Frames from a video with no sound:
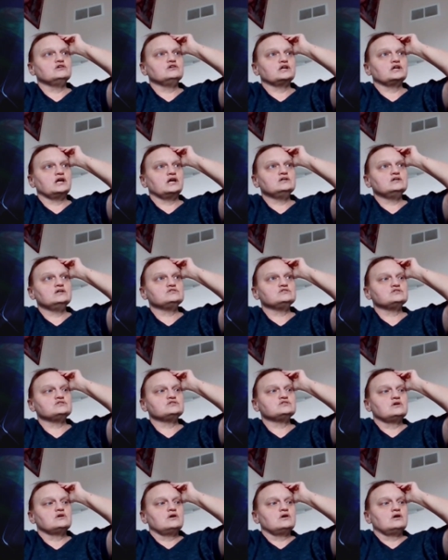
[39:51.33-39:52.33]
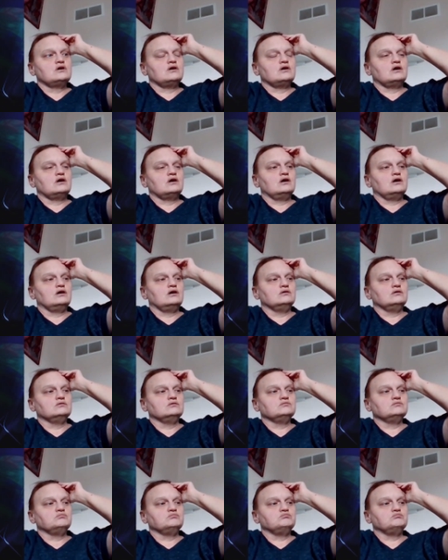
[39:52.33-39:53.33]
here in Kansas,
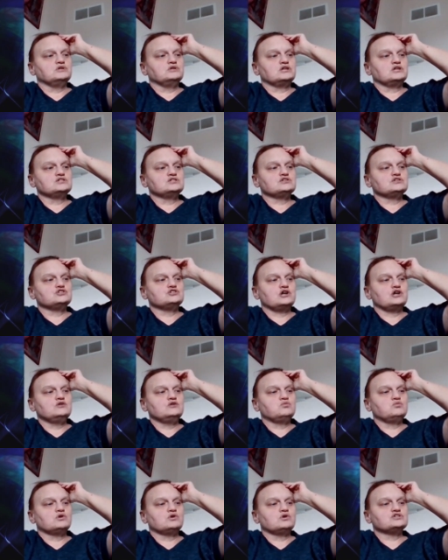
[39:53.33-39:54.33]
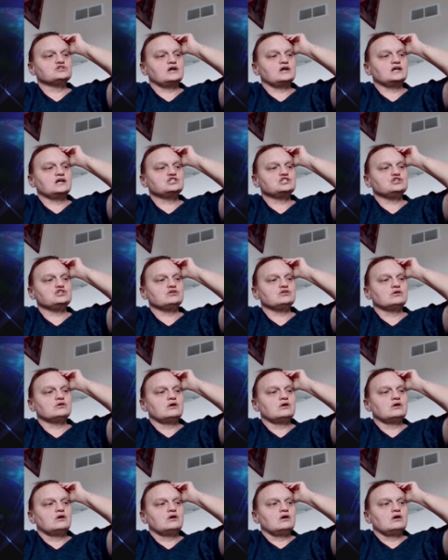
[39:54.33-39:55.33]
because of the trade wars last
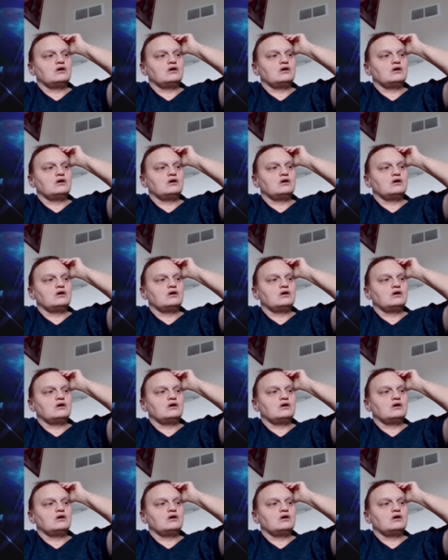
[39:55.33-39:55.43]
year,